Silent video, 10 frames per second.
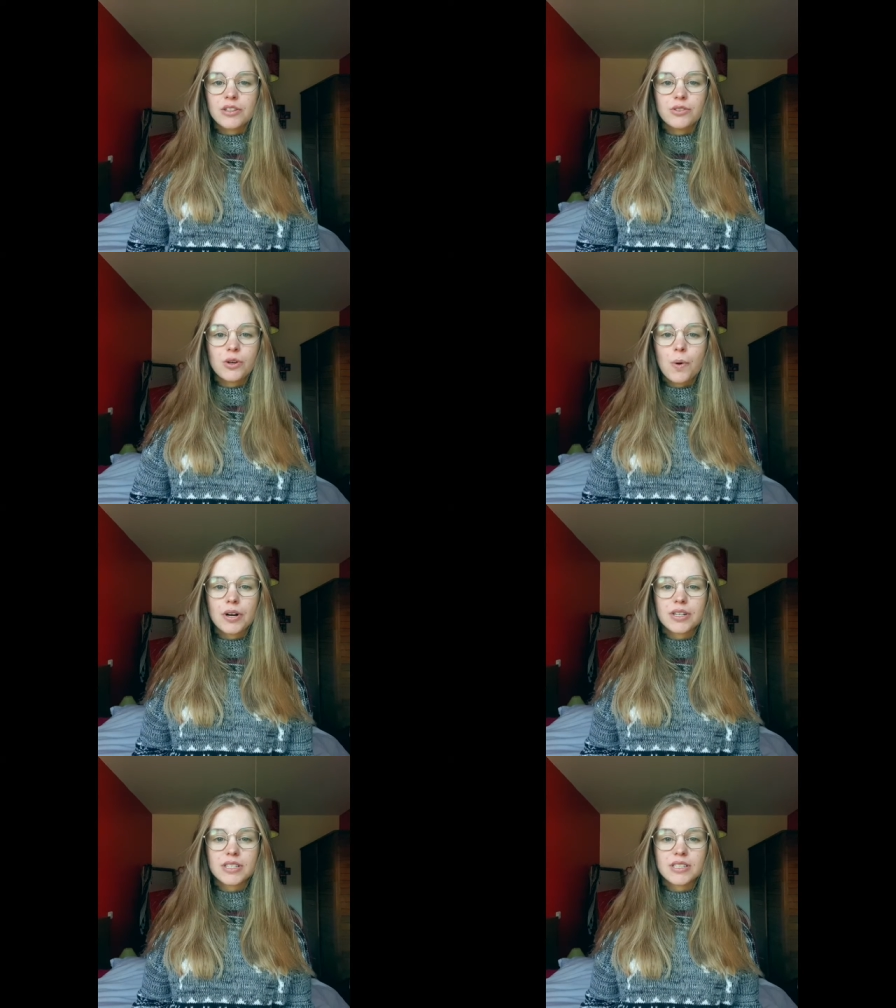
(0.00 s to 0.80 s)
The
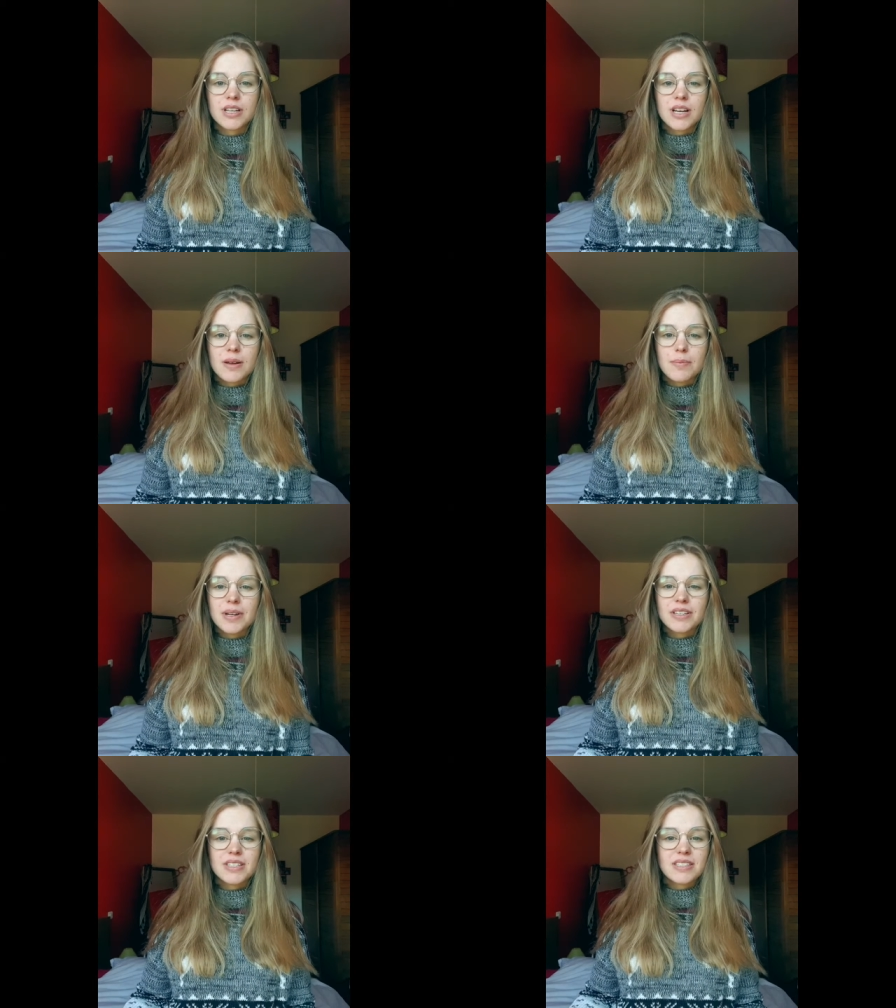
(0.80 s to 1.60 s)
worst
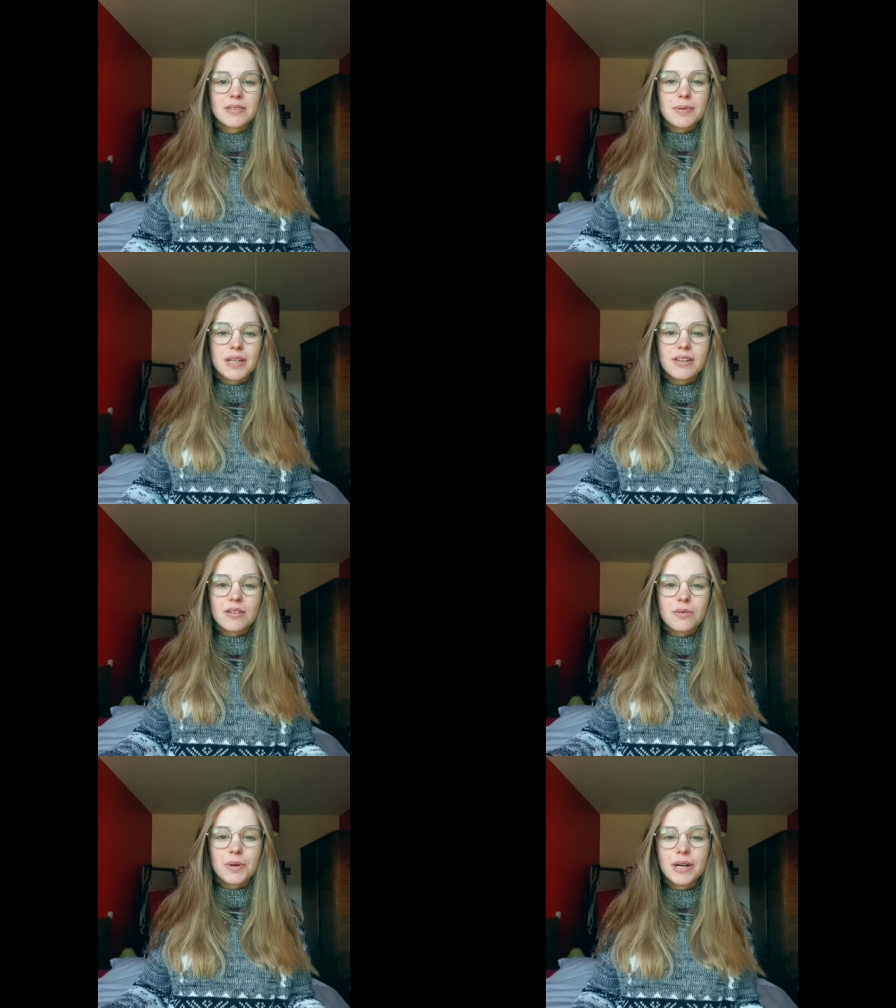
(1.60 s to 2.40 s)
because it has been
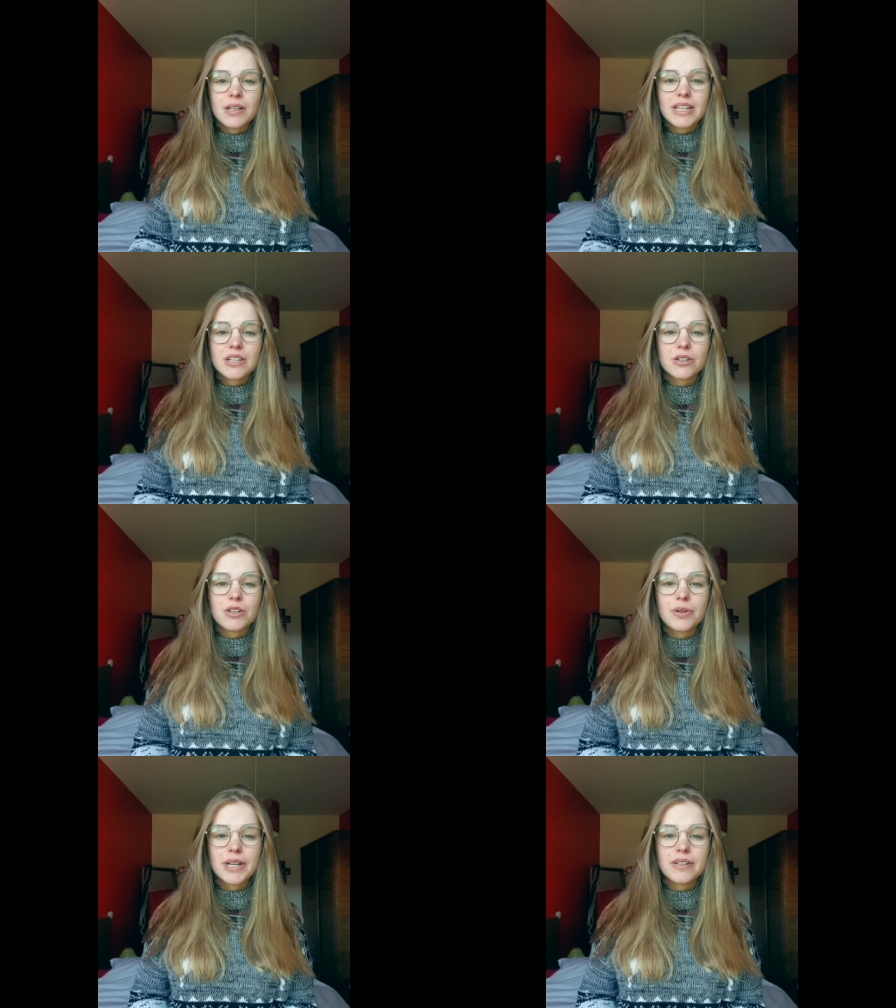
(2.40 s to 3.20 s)
real and
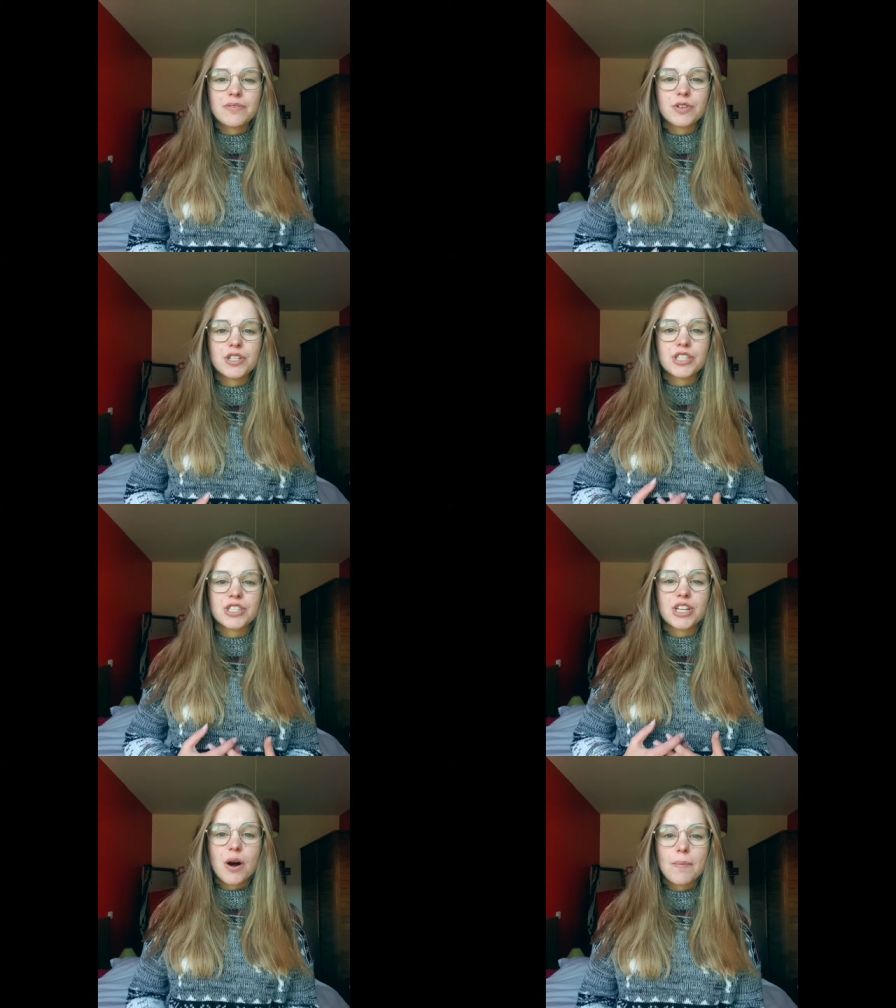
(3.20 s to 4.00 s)
concrete for
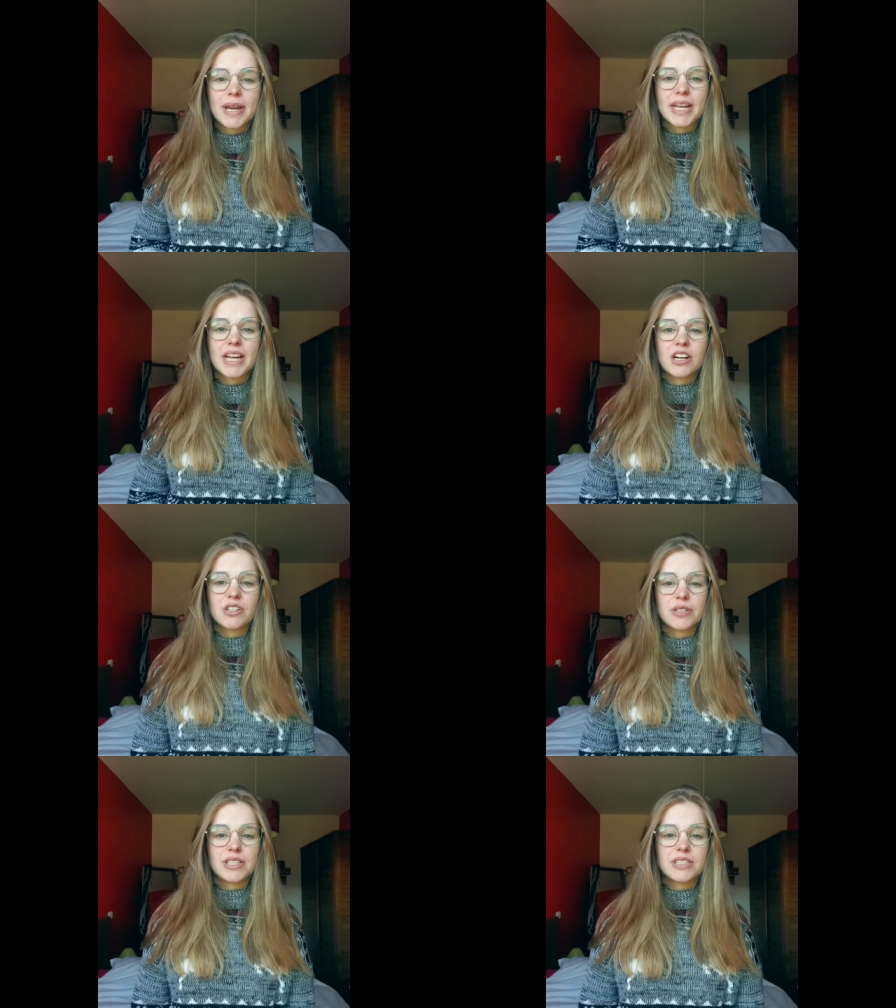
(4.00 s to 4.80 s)
so many
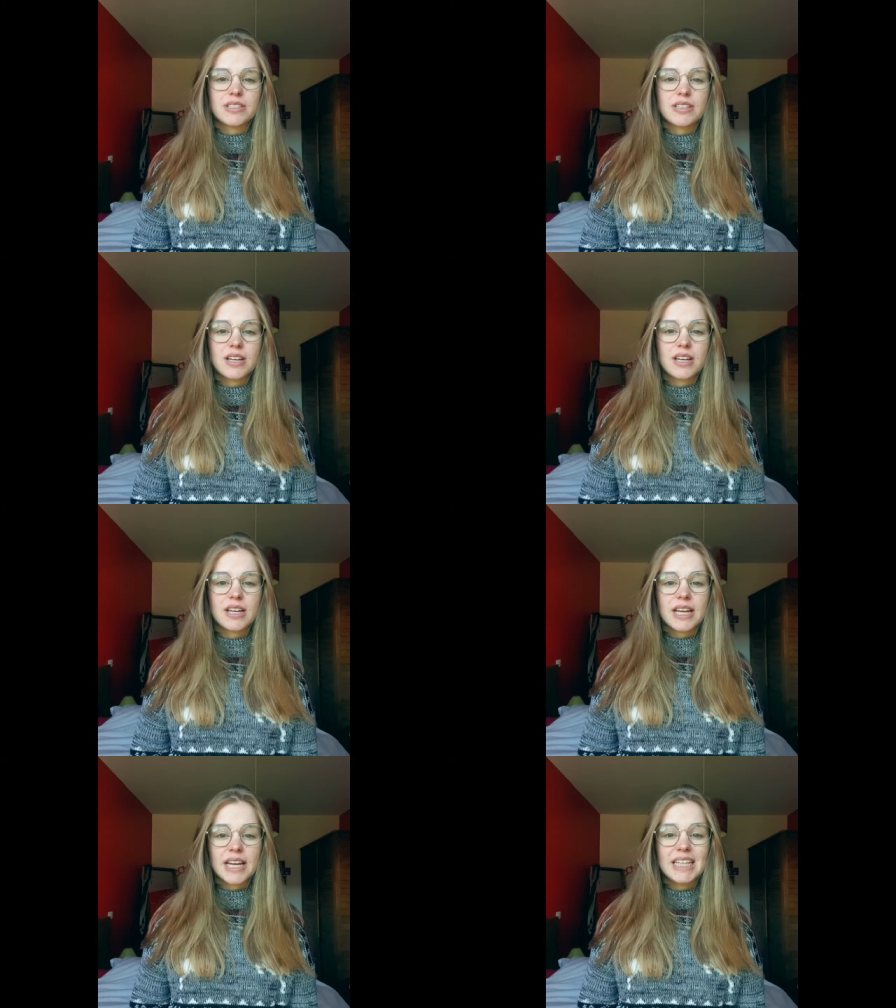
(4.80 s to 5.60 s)
countries.
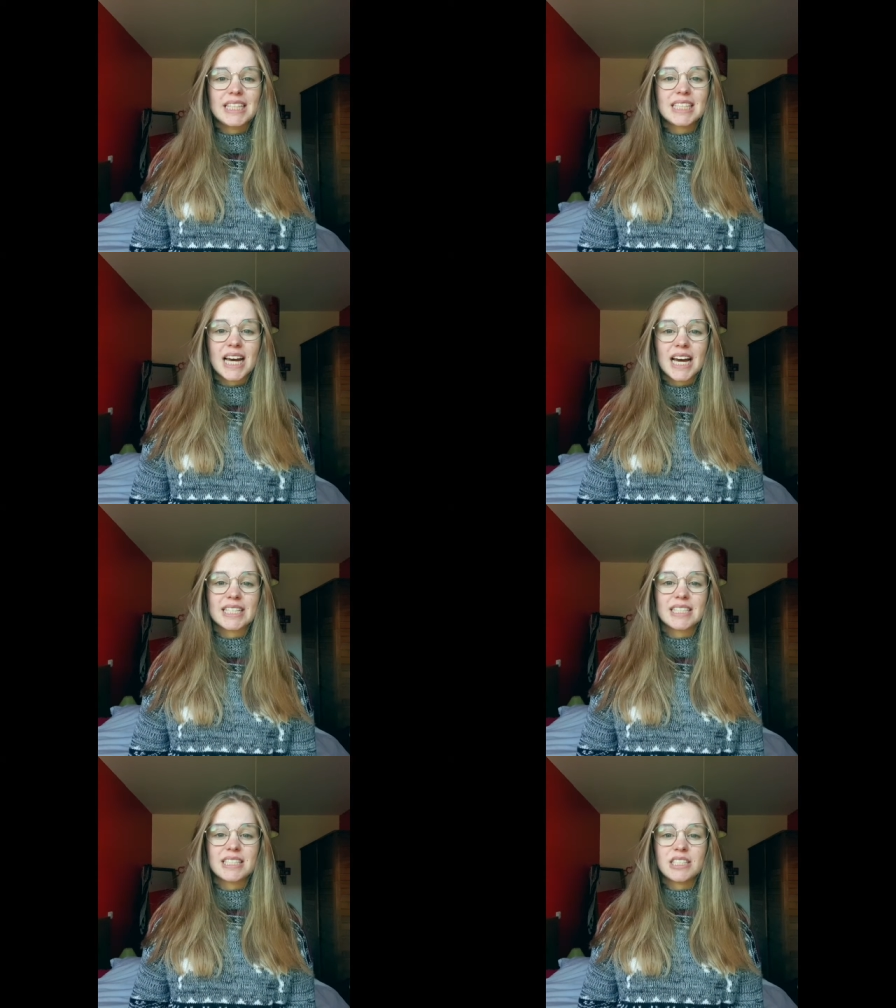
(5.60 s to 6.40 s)
It
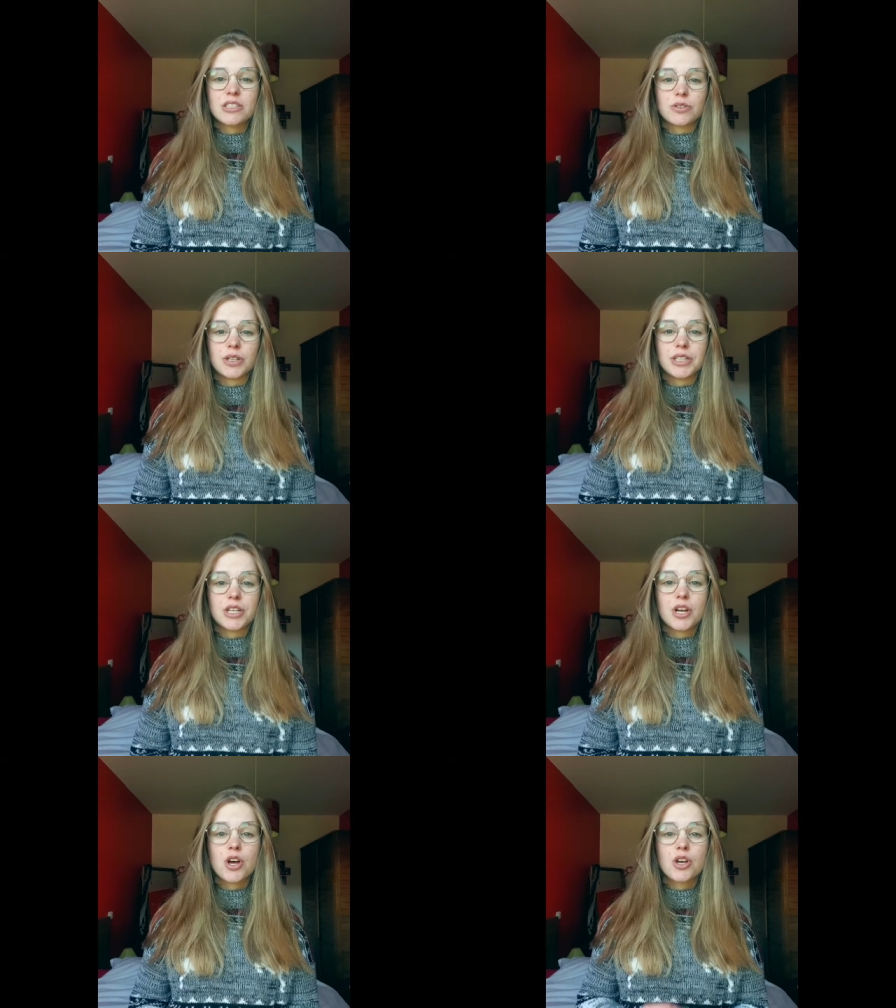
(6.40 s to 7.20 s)
has destroyed
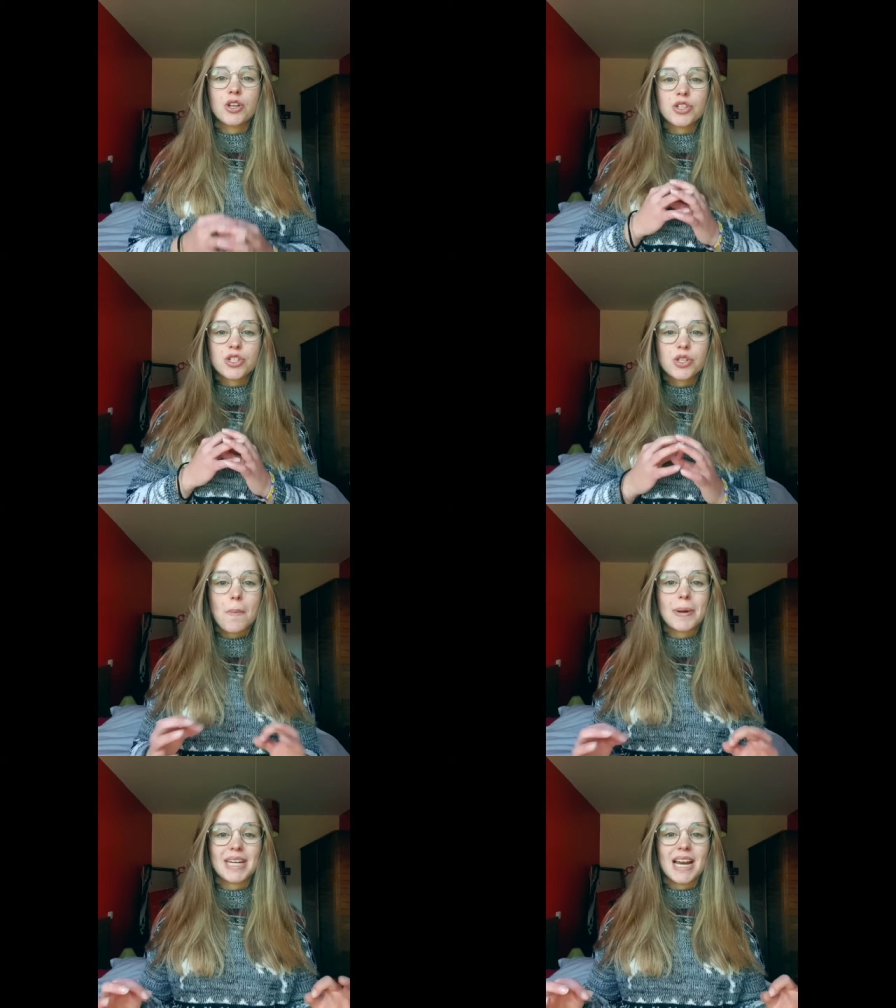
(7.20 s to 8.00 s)
so
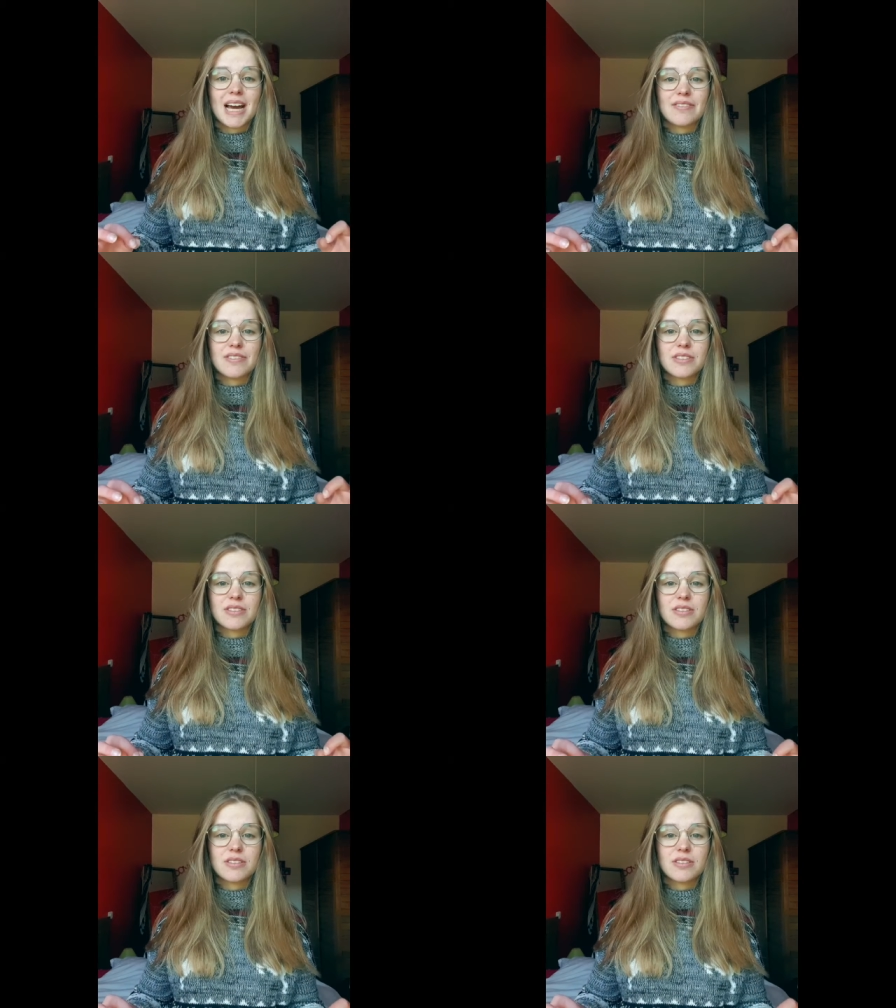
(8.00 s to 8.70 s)
many lives.